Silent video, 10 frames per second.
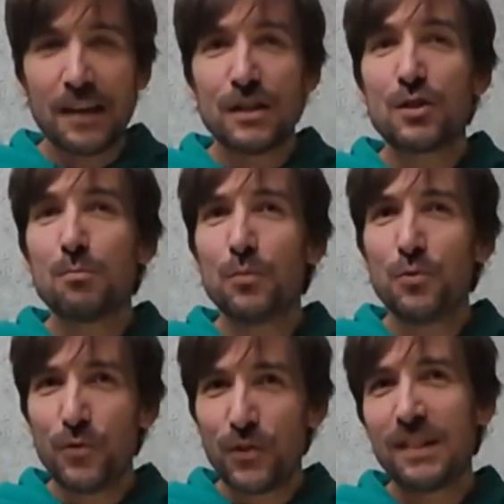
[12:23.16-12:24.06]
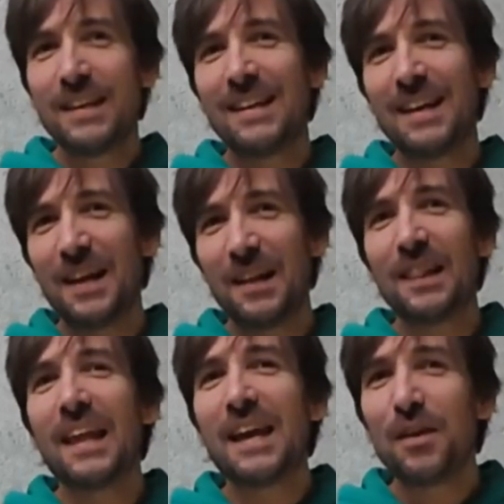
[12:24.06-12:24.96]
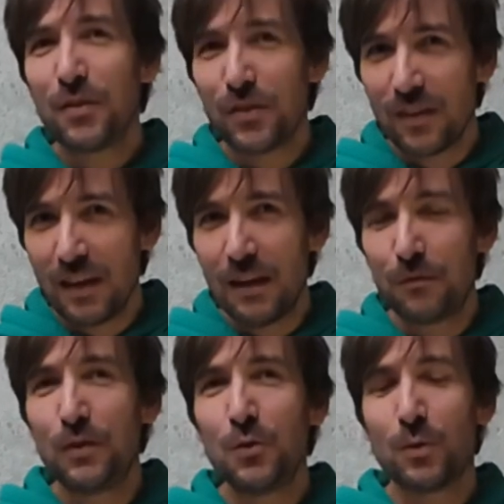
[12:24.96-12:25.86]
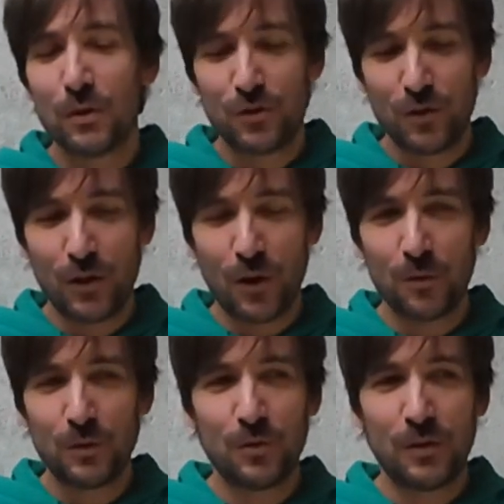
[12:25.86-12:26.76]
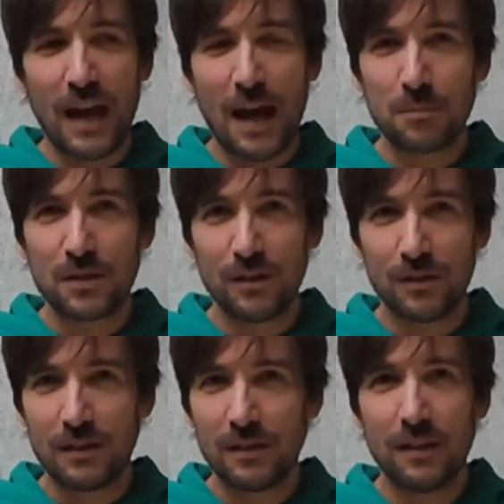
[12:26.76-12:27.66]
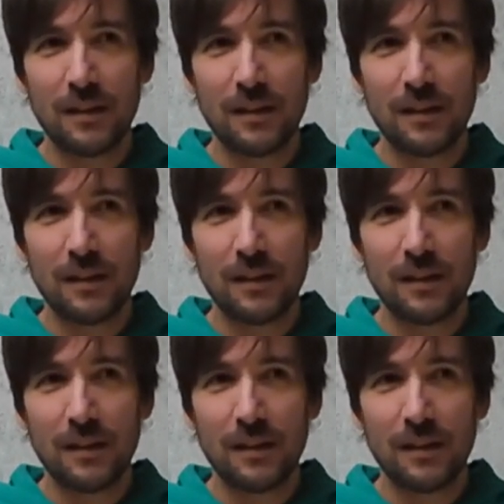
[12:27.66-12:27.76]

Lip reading: smoothly lathed if you want to go to the absolute